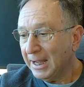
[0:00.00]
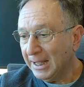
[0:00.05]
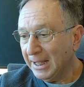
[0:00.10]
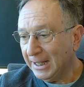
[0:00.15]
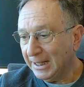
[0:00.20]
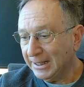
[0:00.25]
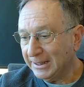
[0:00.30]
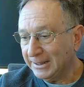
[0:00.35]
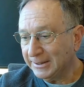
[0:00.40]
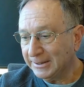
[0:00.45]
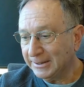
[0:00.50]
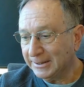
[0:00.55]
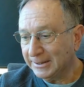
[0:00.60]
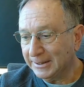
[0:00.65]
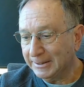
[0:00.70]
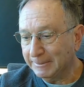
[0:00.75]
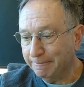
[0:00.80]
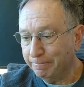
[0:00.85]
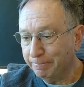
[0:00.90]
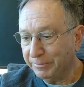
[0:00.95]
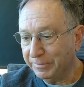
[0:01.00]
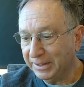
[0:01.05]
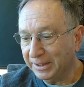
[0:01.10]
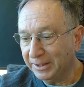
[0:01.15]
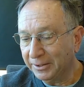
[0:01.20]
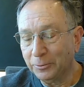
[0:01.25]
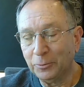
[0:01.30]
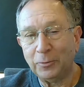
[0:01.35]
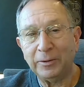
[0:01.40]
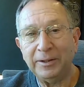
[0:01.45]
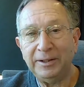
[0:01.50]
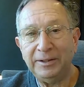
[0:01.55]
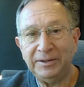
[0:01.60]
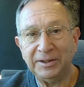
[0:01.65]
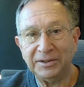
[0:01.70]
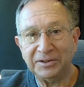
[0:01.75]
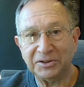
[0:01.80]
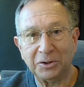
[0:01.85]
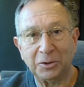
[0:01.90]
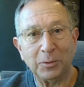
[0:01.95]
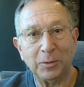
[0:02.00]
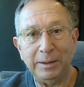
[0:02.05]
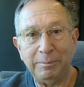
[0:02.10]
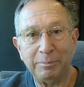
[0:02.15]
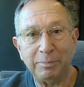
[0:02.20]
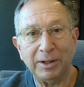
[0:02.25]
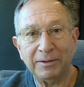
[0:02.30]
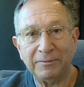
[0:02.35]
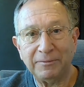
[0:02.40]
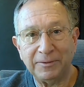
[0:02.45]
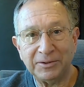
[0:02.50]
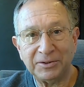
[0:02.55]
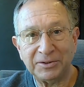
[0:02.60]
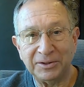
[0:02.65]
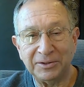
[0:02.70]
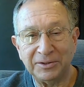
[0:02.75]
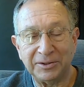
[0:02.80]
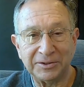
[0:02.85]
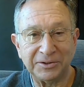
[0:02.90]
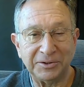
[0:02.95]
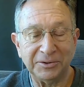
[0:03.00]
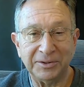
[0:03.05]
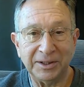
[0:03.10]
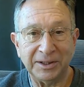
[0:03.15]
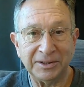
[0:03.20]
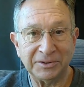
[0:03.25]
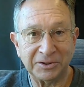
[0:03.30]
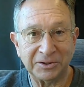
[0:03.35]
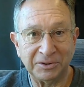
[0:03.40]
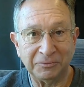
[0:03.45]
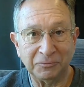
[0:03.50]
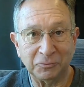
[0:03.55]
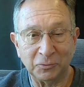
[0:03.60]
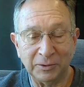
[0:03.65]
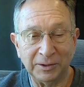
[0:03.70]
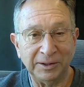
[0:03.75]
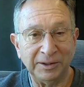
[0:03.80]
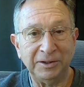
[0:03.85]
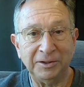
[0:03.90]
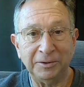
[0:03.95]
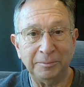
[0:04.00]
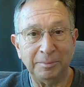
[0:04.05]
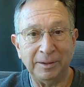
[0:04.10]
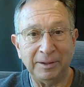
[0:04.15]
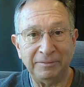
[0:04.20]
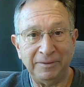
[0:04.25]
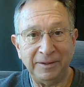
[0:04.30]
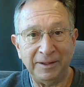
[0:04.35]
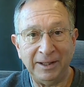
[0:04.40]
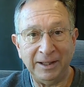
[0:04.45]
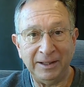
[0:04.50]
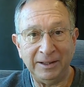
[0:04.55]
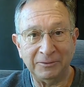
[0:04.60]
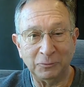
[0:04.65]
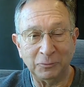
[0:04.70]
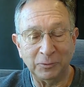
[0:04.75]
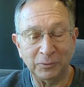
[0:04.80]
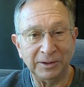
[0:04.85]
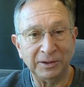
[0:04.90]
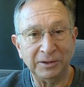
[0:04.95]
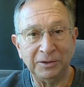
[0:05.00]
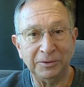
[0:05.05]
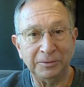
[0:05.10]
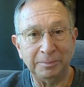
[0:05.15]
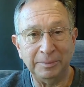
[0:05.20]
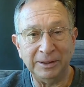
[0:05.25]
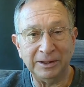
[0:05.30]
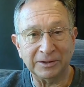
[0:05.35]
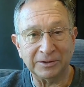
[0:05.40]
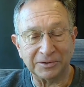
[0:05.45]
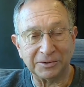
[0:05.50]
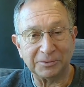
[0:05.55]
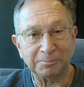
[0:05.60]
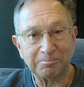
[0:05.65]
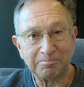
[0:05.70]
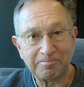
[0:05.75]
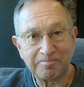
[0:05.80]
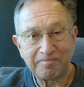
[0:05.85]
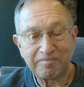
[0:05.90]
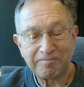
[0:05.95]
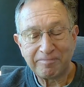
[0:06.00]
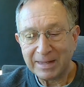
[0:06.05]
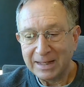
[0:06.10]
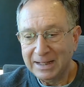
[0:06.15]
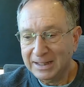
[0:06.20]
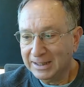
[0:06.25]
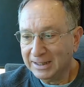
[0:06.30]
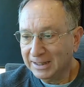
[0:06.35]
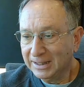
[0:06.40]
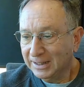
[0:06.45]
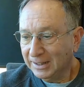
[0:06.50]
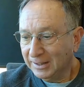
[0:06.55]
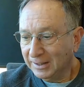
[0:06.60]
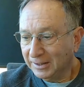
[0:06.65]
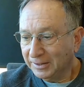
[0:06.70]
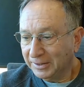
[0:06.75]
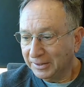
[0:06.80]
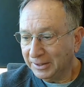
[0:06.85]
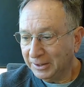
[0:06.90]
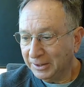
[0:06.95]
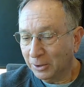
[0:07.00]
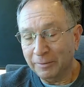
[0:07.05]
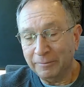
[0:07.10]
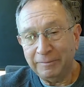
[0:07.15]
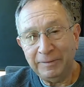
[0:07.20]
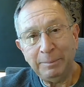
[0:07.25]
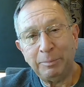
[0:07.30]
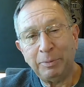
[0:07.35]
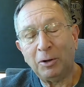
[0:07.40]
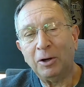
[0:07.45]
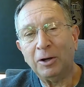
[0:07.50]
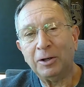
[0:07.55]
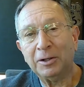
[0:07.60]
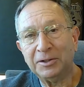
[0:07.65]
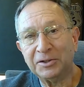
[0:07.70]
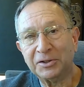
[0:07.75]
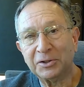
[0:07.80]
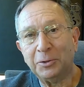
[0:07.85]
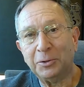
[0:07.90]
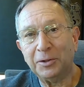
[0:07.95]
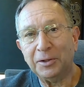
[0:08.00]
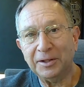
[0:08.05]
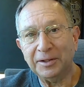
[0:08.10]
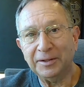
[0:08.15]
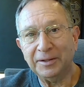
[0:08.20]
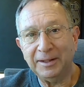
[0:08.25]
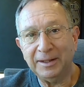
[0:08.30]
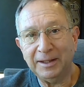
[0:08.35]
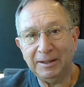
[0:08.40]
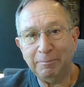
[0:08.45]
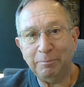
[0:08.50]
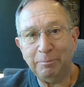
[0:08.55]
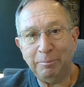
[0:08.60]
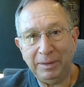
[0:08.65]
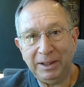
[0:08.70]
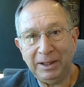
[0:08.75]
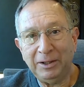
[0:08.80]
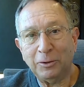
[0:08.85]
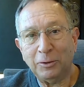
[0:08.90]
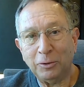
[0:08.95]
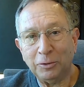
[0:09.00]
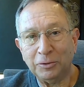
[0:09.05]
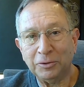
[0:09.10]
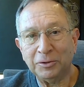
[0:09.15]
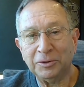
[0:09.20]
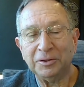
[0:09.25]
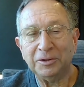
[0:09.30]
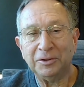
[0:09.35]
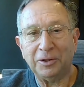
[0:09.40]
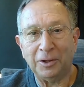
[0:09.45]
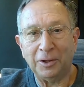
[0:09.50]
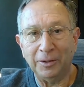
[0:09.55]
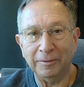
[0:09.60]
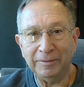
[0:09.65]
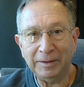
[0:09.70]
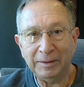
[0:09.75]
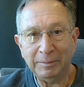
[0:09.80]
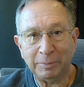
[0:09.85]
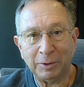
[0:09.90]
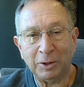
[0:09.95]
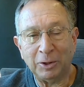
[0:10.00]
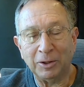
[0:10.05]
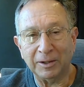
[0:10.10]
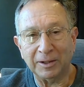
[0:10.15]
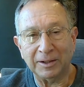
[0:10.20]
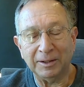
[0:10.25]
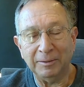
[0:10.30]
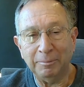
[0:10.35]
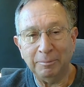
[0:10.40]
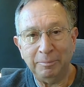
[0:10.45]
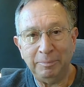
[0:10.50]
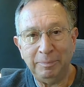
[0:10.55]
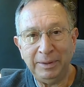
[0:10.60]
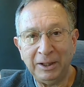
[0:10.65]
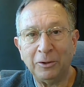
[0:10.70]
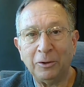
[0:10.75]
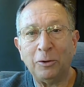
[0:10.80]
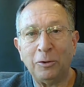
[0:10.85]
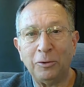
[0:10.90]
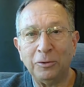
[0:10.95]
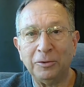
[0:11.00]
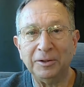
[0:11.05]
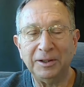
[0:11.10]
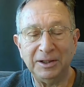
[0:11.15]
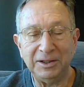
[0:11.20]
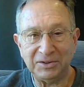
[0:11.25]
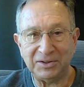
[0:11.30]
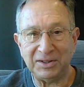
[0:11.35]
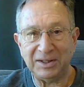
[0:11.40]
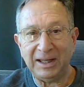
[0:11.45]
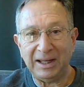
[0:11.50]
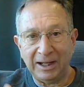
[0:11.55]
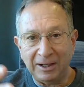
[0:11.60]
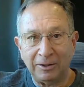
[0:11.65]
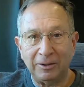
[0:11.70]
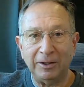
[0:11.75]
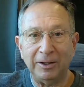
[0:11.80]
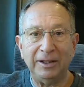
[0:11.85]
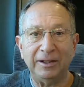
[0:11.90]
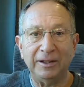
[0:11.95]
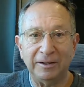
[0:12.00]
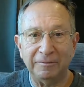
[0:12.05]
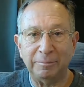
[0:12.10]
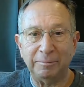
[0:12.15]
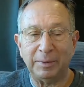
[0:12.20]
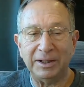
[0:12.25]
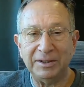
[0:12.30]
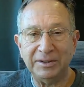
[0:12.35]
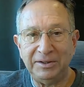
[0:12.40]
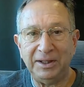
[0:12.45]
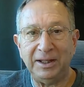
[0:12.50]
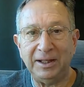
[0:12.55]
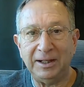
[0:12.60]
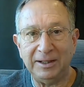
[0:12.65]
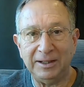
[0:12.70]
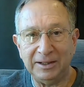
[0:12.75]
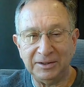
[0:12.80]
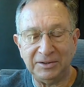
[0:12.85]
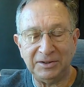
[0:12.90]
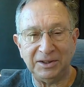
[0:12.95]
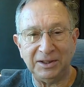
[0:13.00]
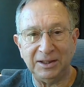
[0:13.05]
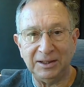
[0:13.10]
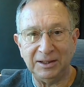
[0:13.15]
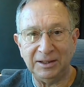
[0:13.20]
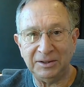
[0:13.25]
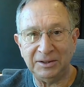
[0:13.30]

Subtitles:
And the other one does a great breakfast and also does really good buffet and really good meals. The RV park is called the Big Hole RV Park, and Big Hole is the area of Montana it's in.